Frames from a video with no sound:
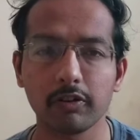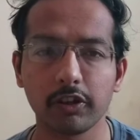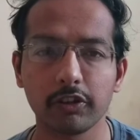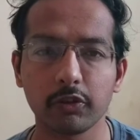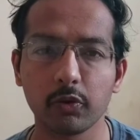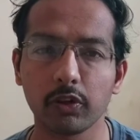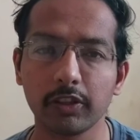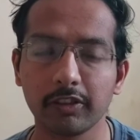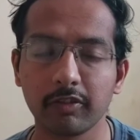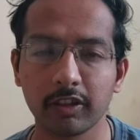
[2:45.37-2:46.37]
about the dual
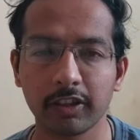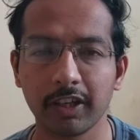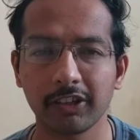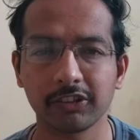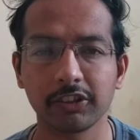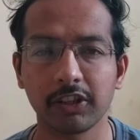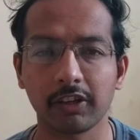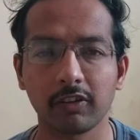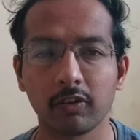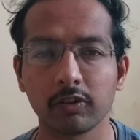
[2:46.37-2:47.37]
inverter AC
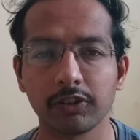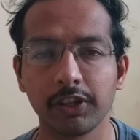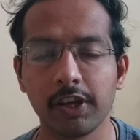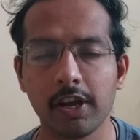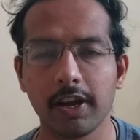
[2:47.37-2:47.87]
technology,